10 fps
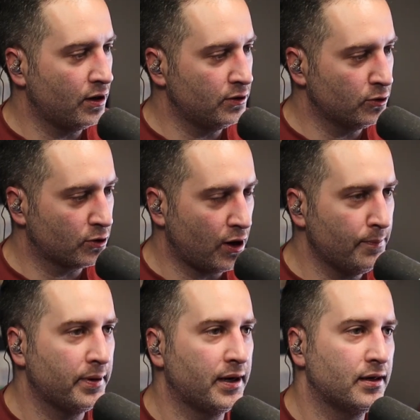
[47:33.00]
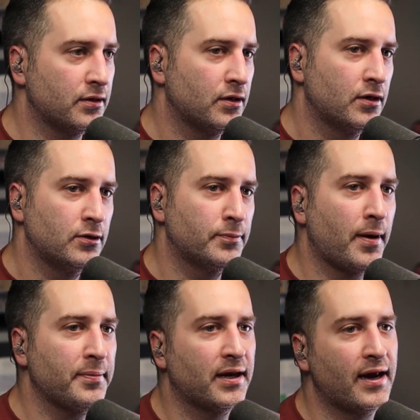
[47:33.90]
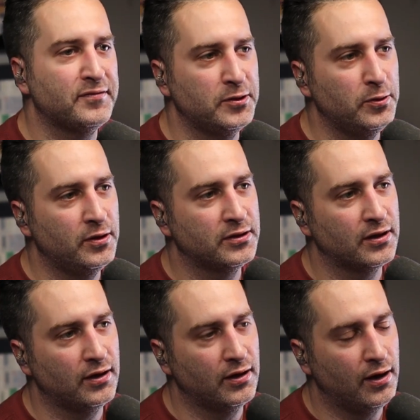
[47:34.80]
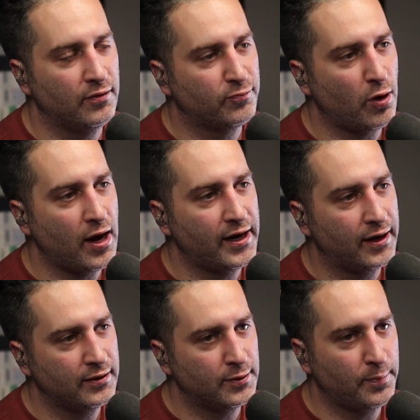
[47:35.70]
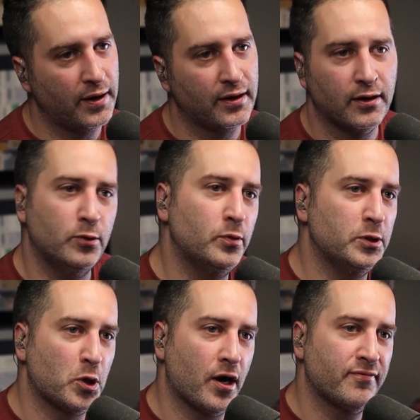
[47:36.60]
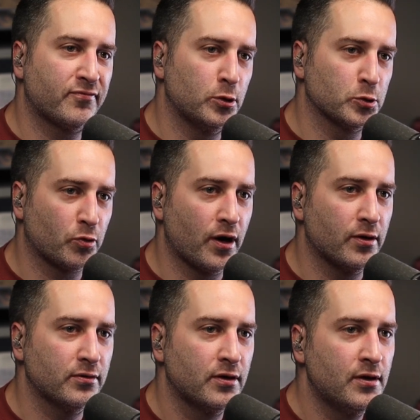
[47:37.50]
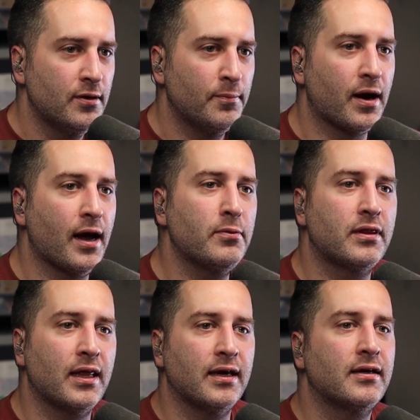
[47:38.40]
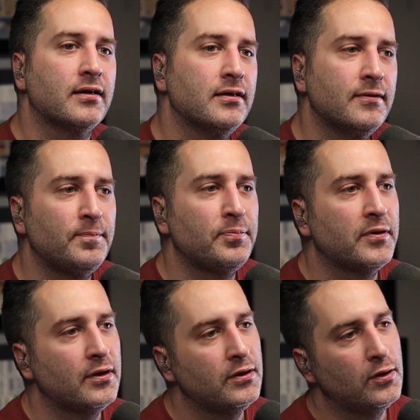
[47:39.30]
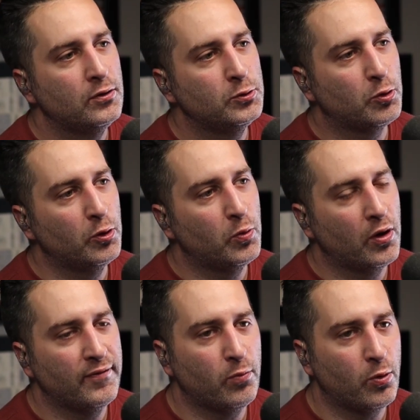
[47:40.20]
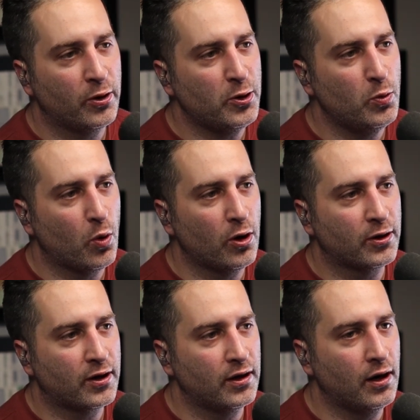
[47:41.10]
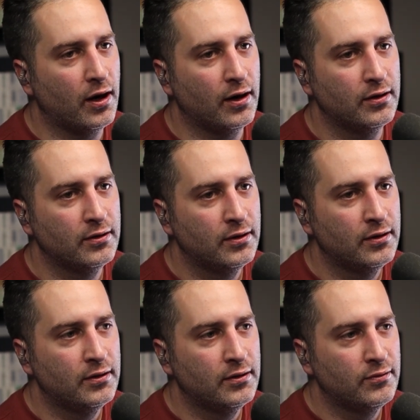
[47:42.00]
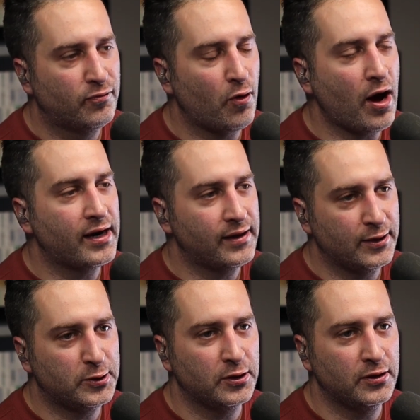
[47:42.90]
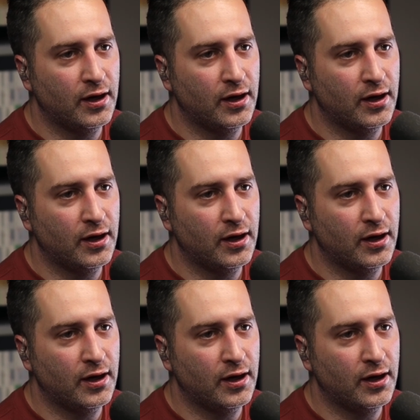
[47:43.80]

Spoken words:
your company, you're probably going to have to do this on Friday, depending on who we draft first round. But I would think, Drew, where you work, Friday they should